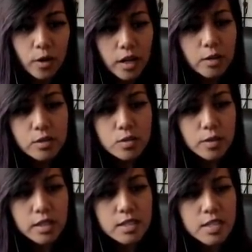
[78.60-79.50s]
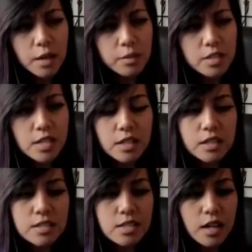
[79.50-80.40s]
when I was running
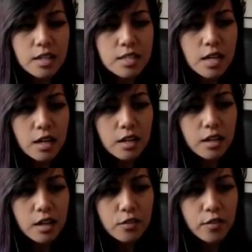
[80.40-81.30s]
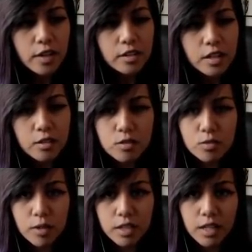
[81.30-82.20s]
simultaneous loss, I found that I
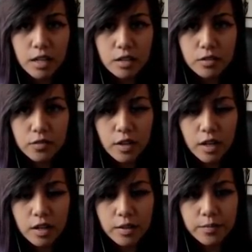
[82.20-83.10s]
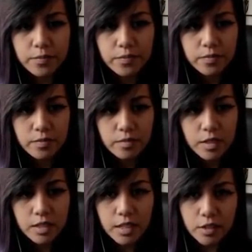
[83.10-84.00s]
was running out
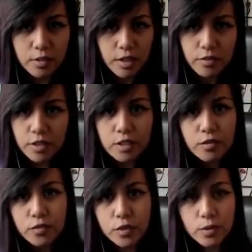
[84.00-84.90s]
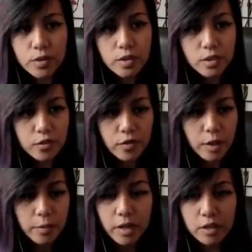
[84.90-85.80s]
of like graveyard fuel or
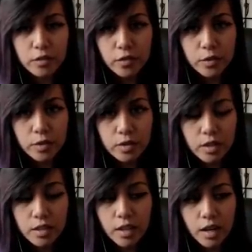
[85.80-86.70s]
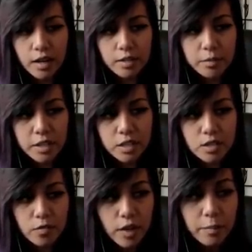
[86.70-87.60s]
vampire fuel a lot
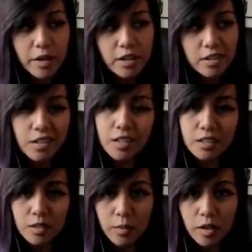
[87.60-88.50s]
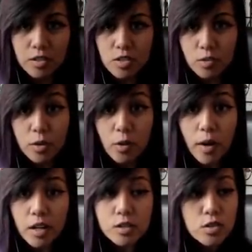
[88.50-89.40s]
because Vampire Kingdom also
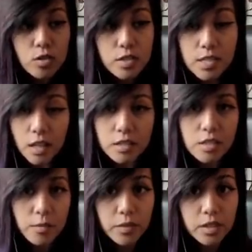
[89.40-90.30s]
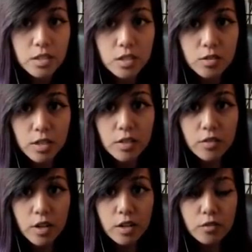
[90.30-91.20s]
requires you to send something to the
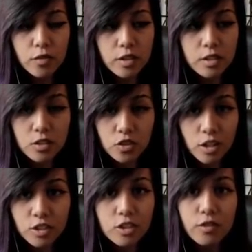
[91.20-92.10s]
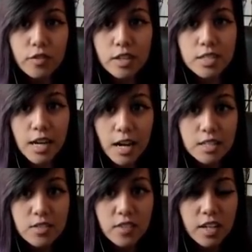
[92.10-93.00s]
graveyard for the destruction effect to
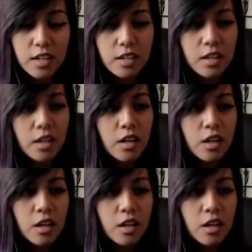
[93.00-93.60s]
activate.